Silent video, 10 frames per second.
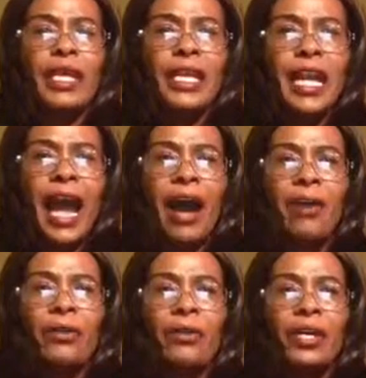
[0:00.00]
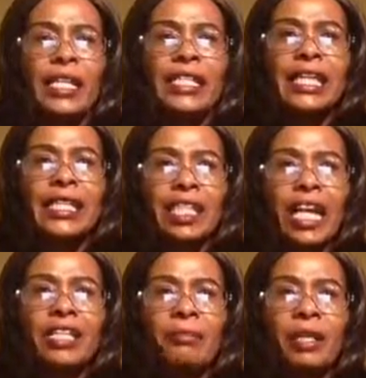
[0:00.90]
Now is the
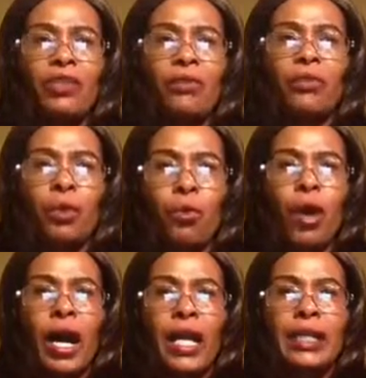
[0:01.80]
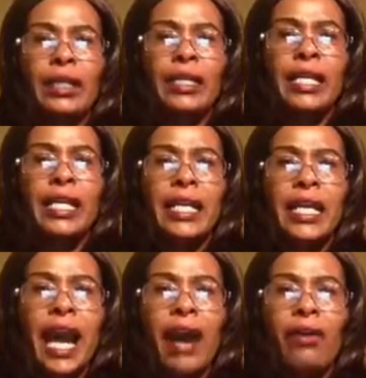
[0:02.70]
judgment of the world.
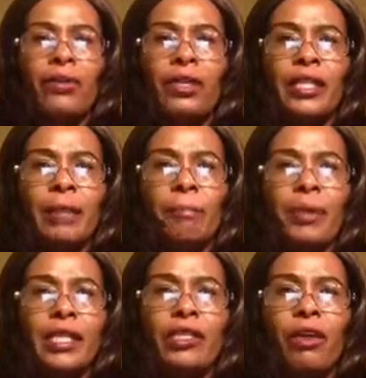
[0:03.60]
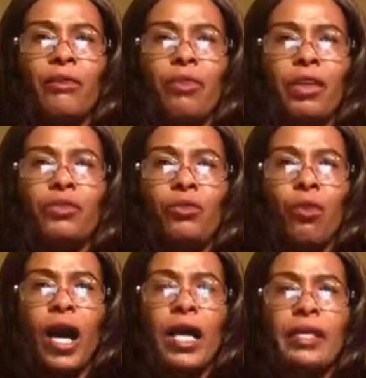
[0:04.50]
Now the prince of this
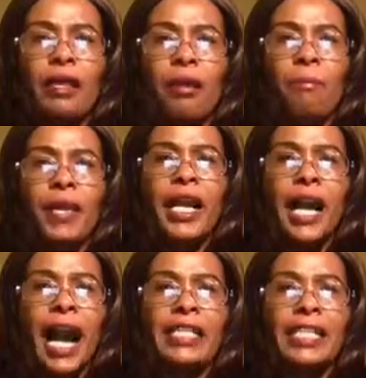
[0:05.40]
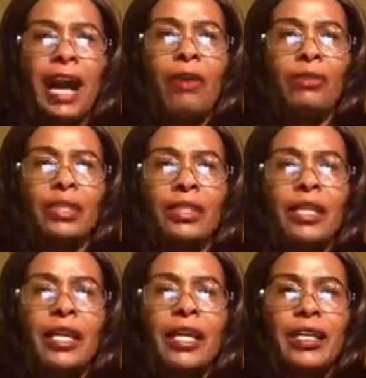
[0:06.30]
world be cast out.
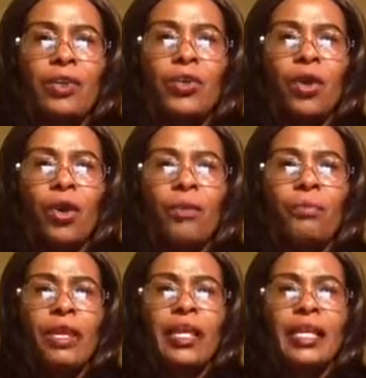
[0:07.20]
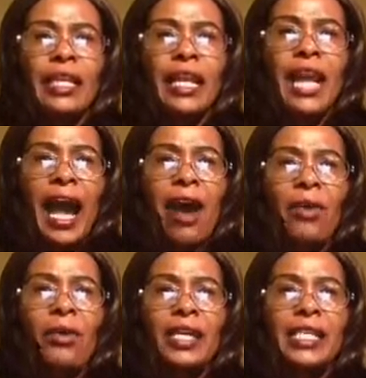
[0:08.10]
You know,
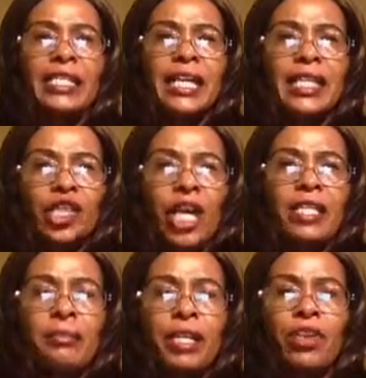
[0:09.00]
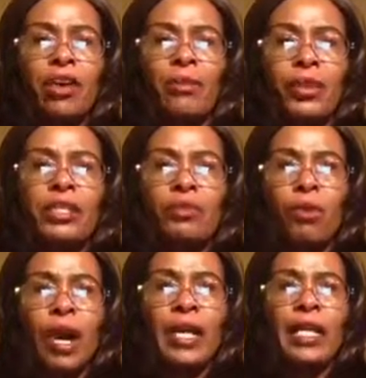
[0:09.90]
now is the judgment of this
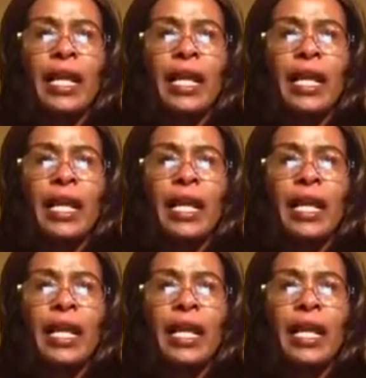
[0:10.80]
world.